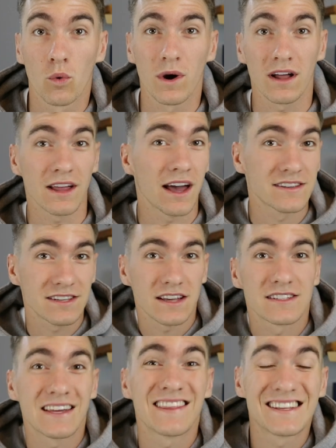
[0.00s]
Well, as
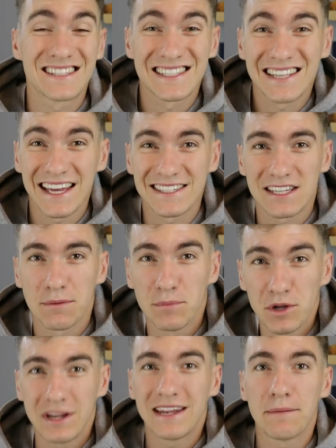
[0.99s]
us in the Slice
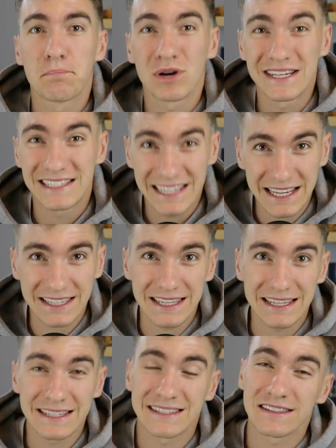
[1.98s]
community
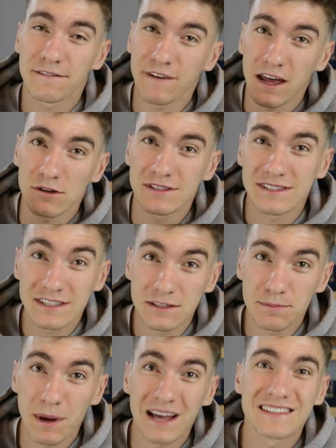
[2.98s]
predicted, Stefanos
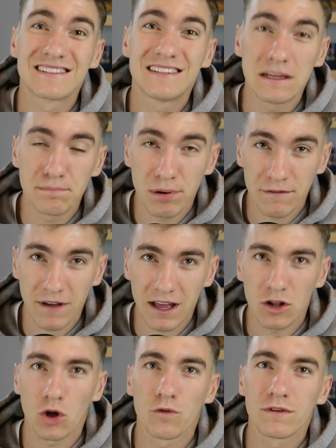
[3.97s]
Tsitsipas did
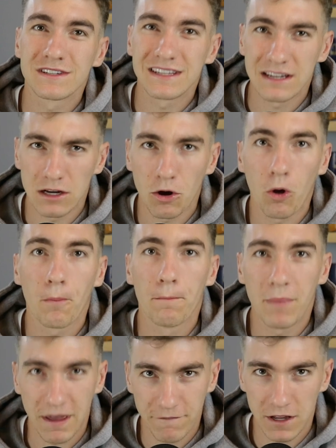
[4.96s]
prevail over Daniil
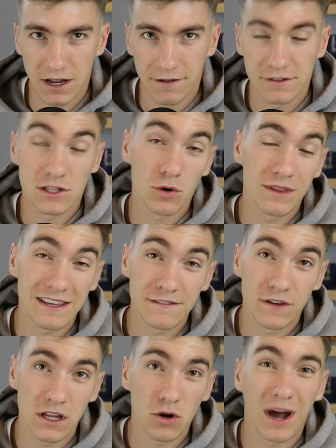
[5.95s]
Medvedev. So in this
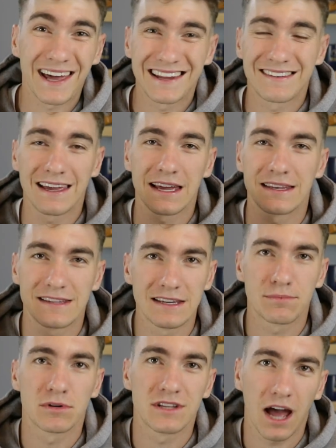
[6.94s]
video, I'm gonna take a
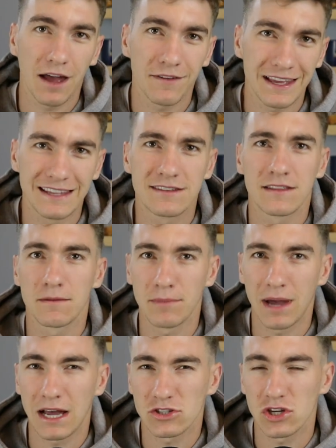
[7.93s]
deeper dive into the
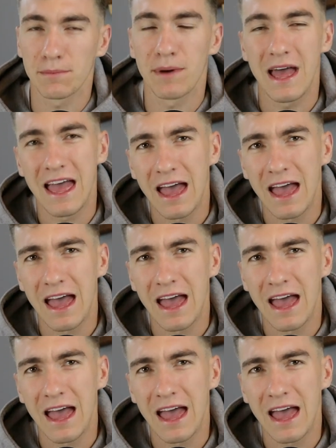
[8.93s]
matchup,